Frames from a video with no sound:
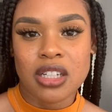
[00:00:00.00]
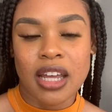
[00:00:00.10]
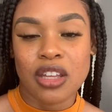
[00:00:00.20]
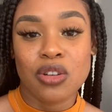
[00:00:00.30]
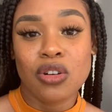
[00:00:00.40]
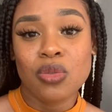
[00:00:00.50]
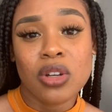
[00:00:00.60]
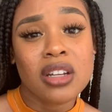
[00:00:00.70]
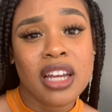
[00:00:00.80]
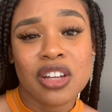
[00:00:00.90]
like you don't
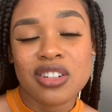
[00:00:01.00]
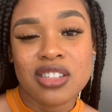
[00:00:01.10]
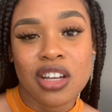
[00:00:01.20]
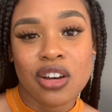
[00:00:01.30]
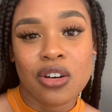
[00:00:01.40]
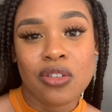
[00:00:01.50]
look like yourself